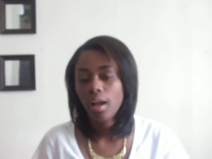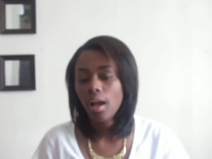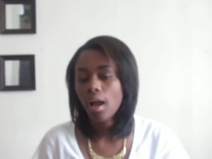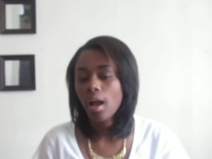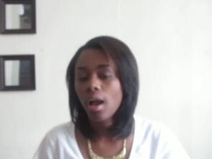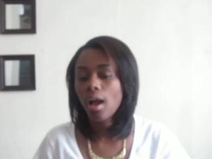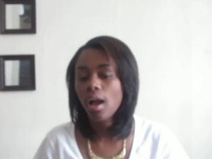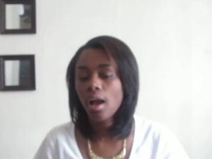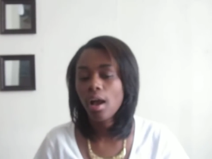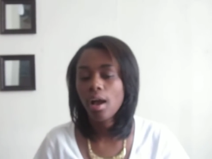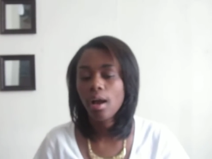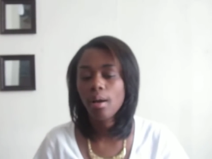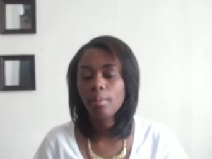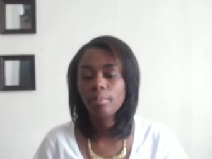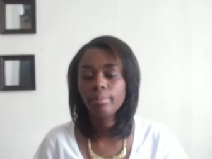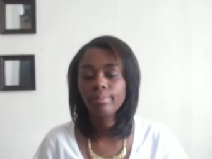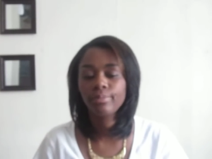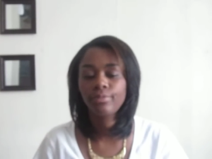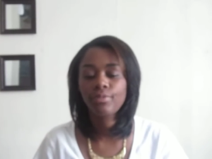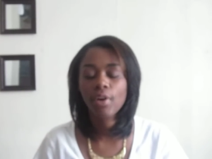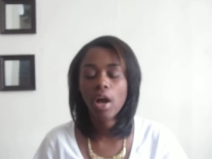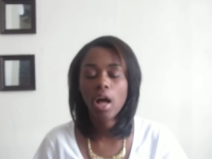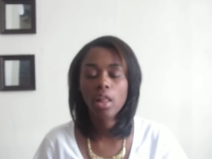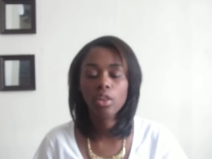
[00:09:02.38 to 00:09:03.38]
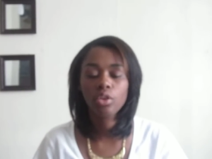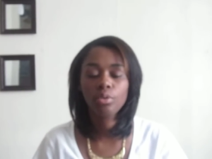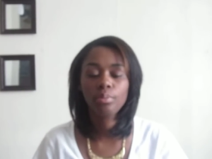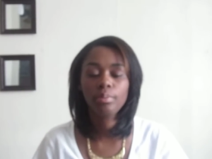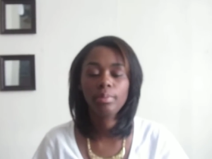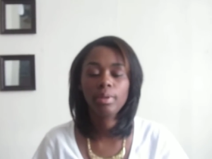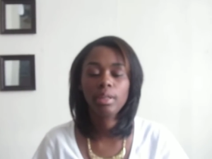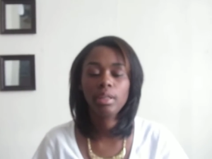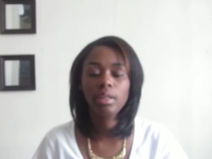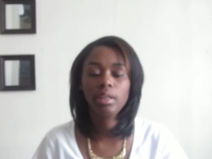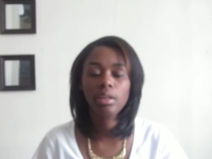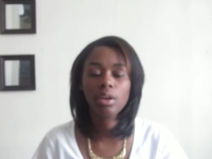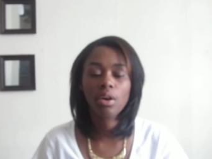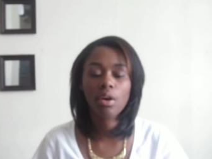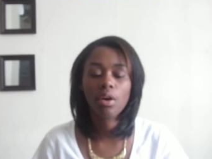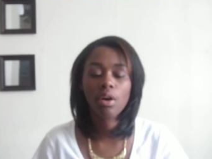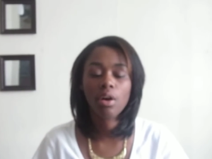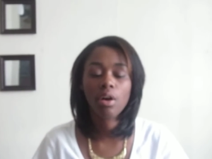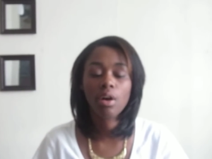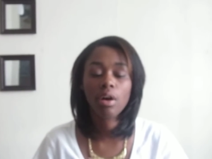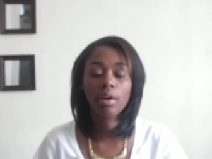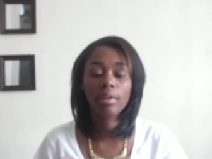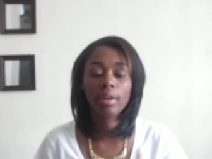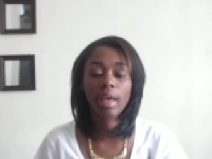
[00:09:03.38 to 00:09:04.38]
Um, follow me
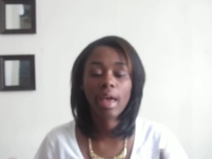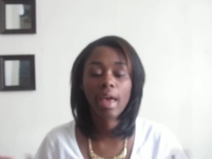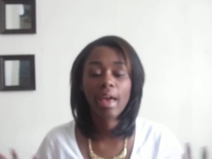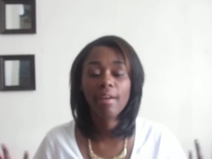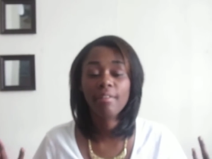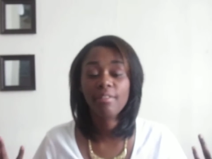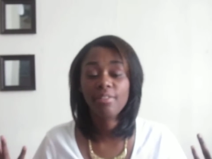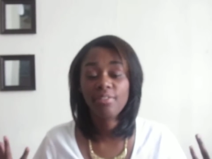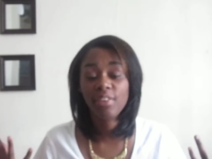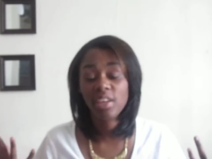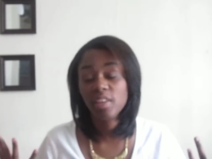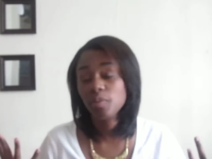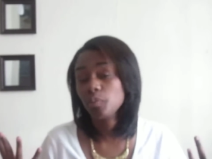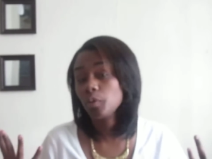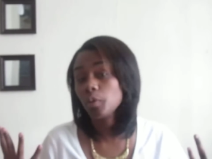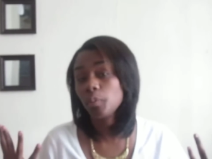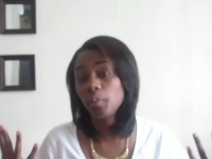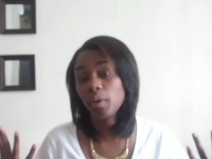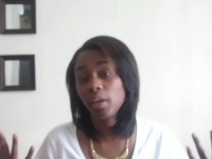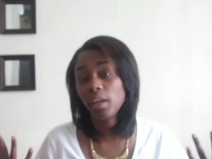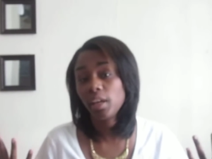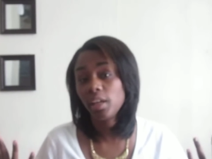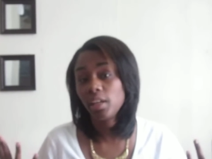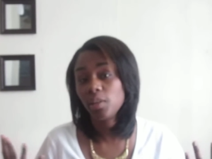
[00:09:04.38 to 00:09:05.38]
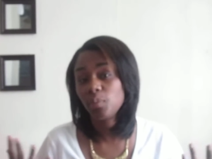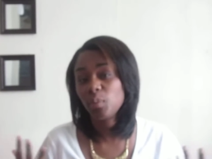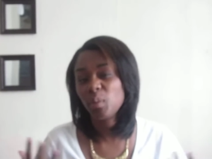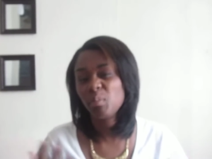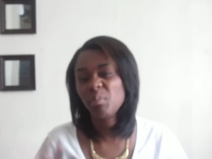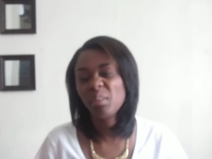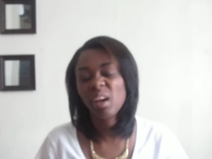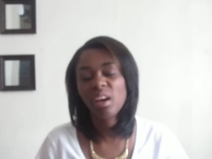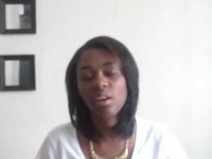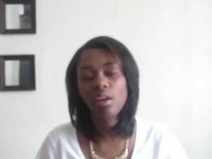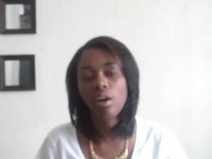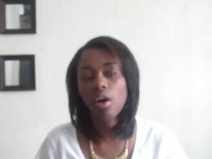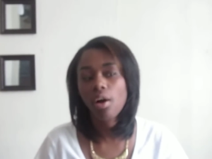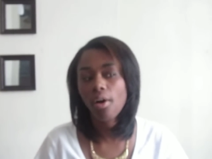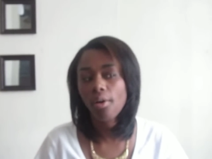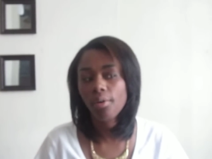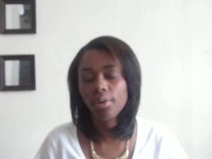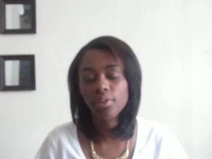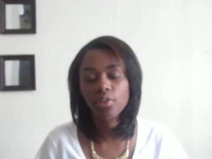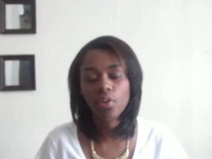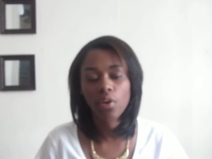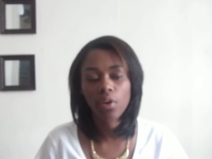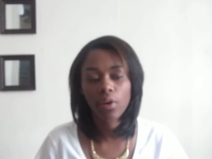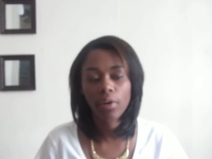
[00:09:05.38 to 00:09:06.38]
on, I have a Facebook page, but I'm not
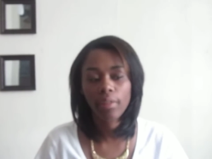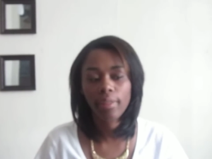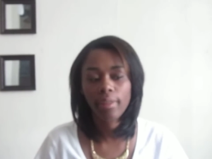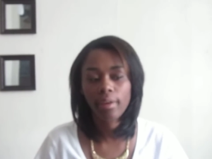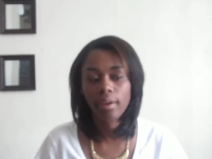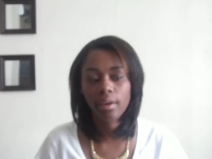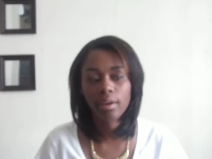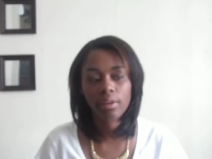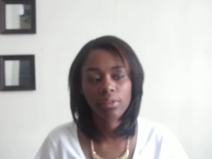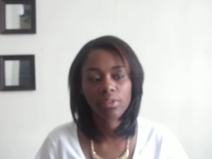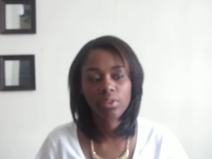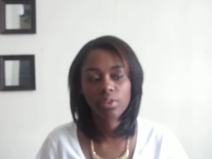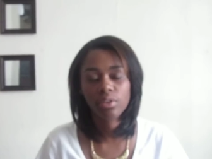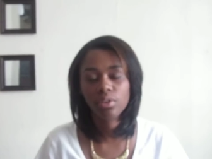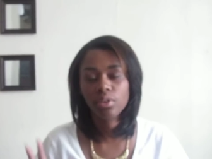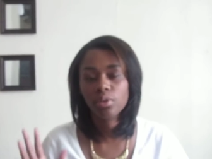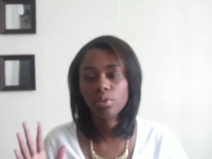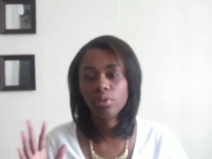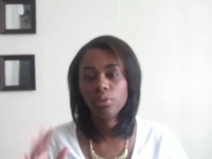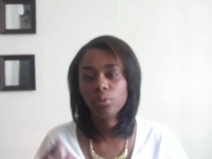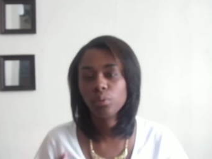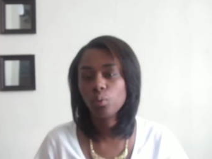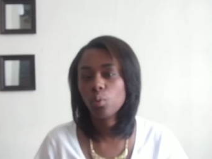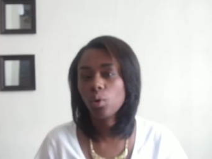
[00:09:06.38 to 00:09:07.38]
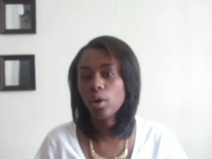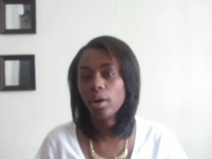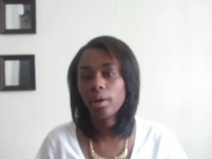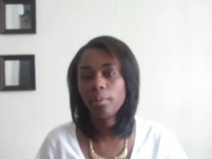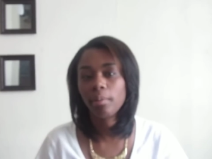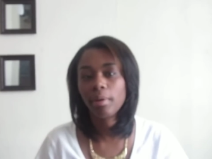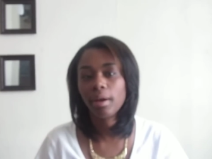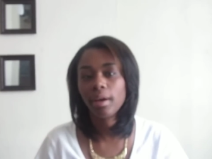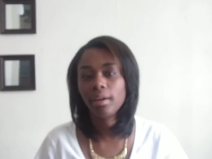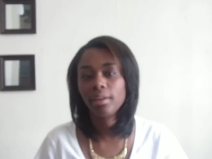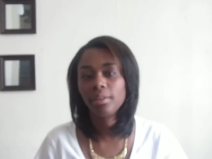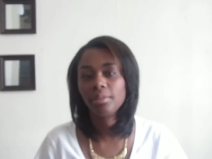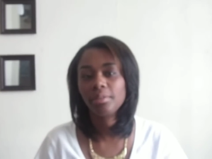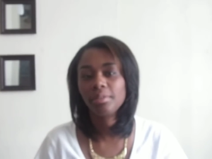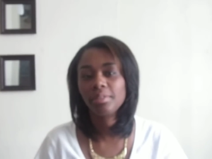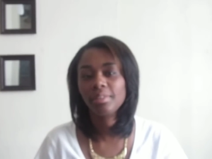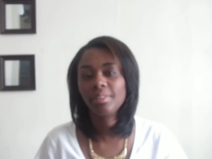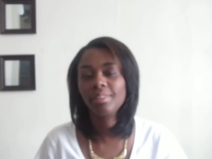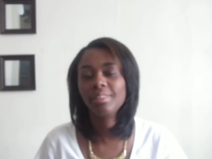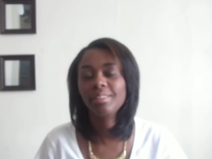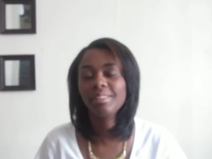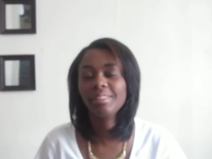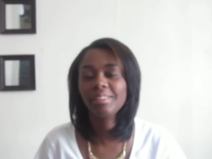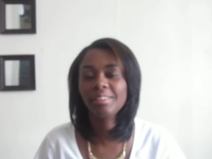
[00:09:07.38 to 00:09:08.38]
always on there, so don't even worry about
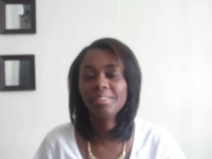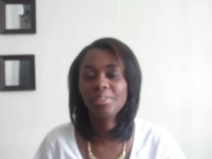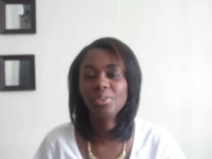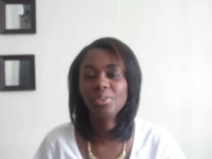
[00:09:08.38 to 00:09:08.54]
it.